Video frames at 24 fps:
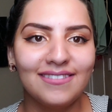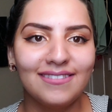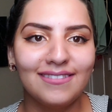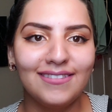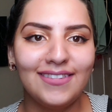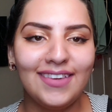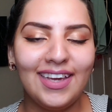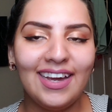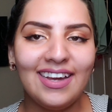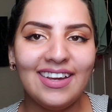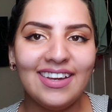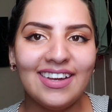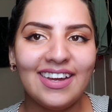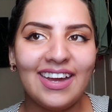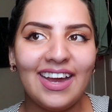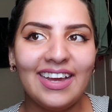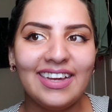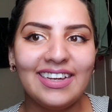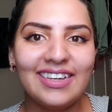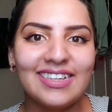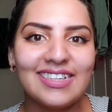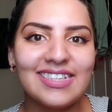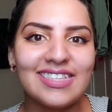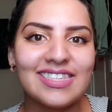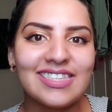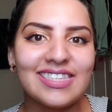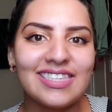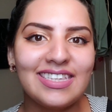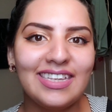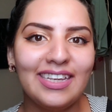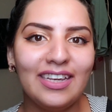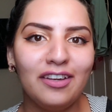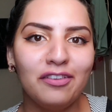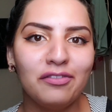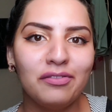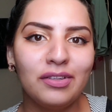yeah, I guess
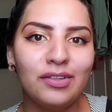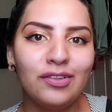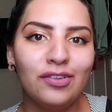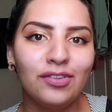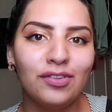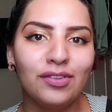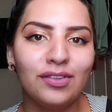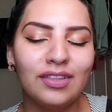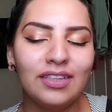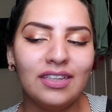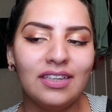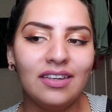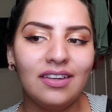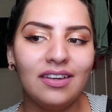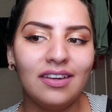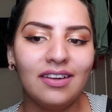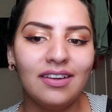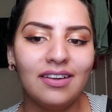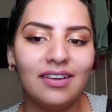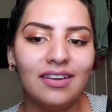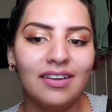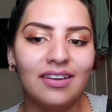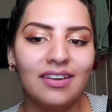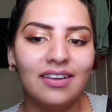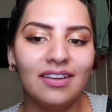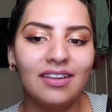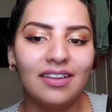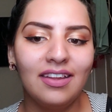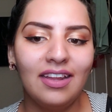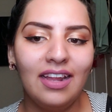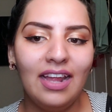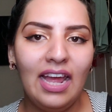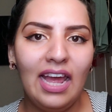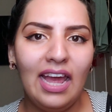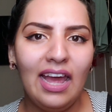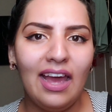he eventually
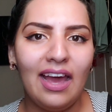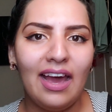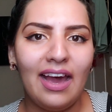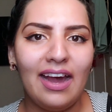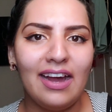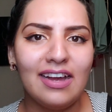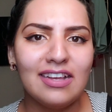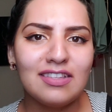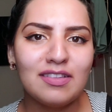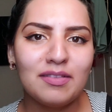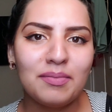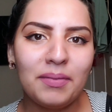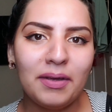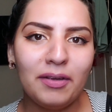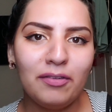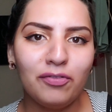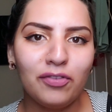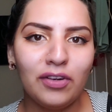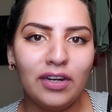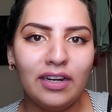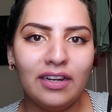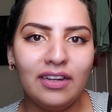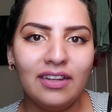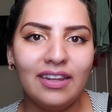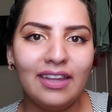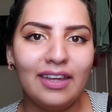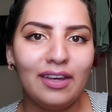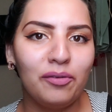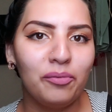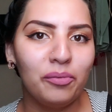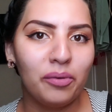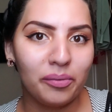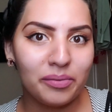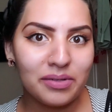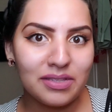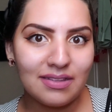asked my friend like
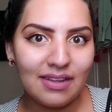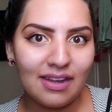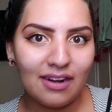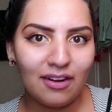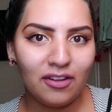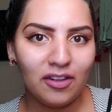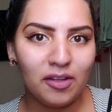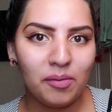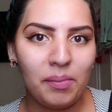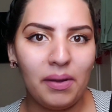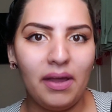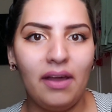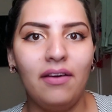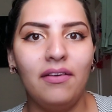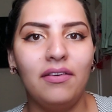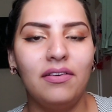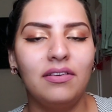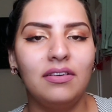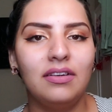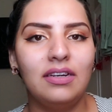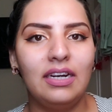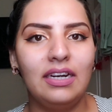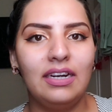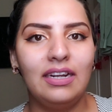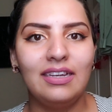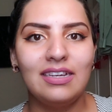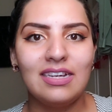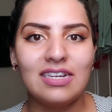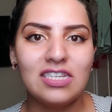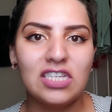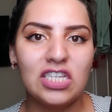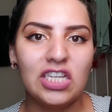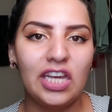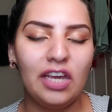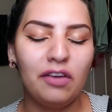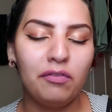what was that all about, and I
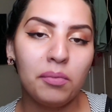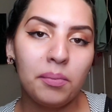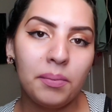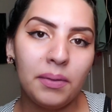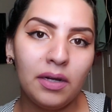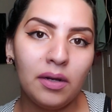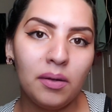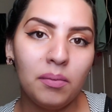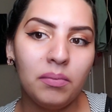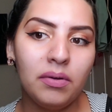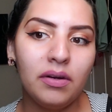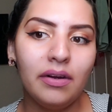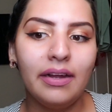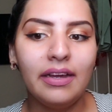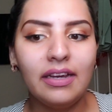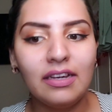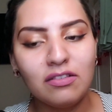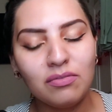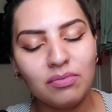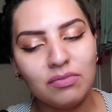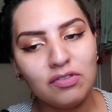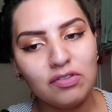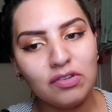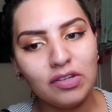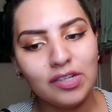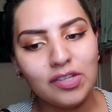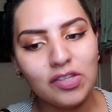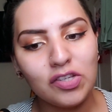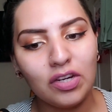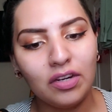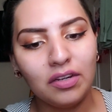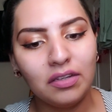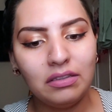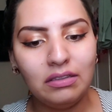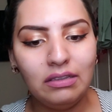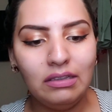guess she gave him my number. I guess we started
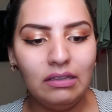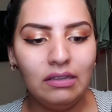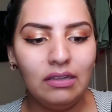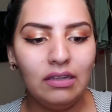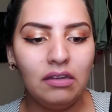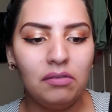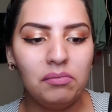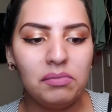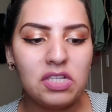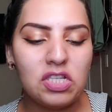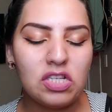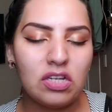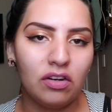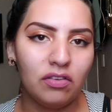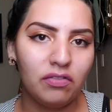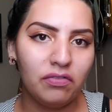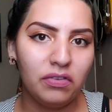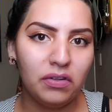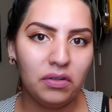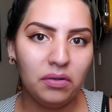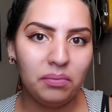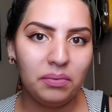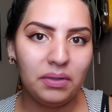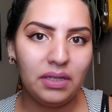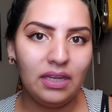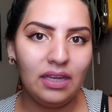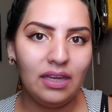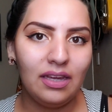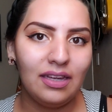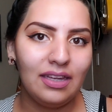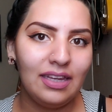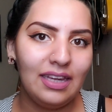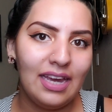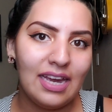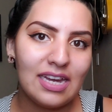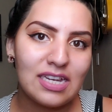talking. We talked for a
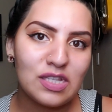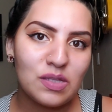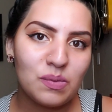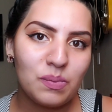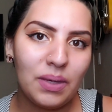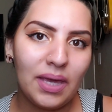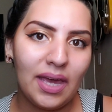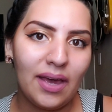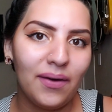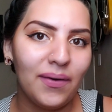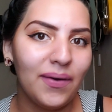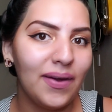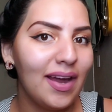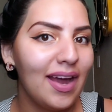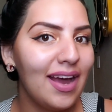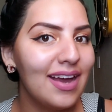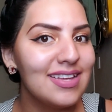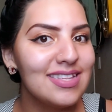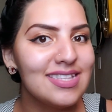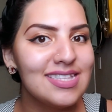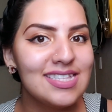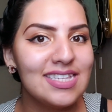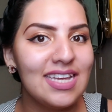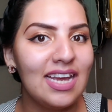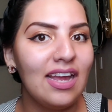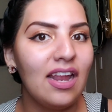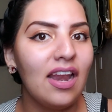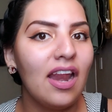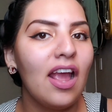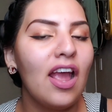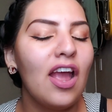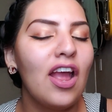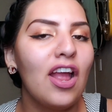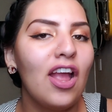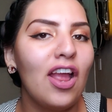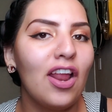week. He asked me out. I said
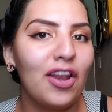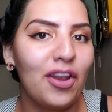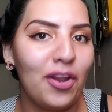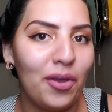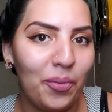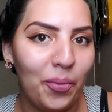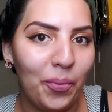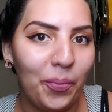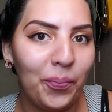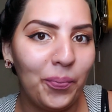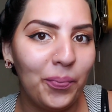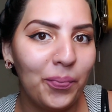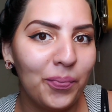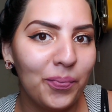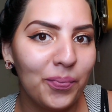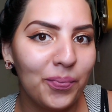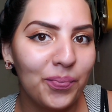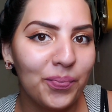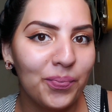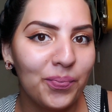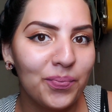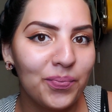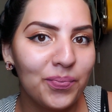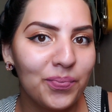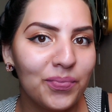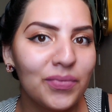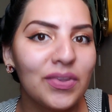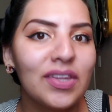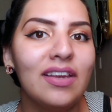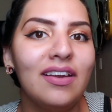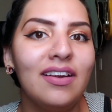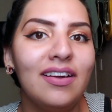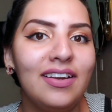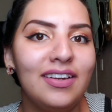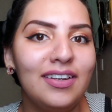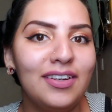no.
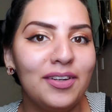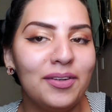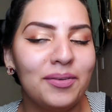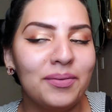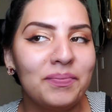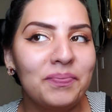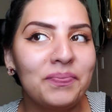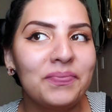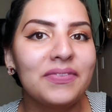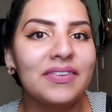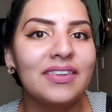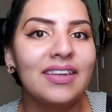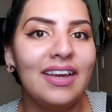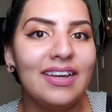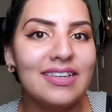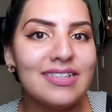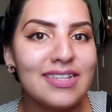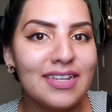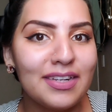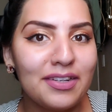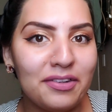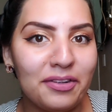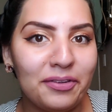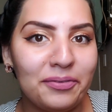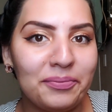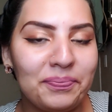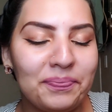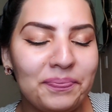I said no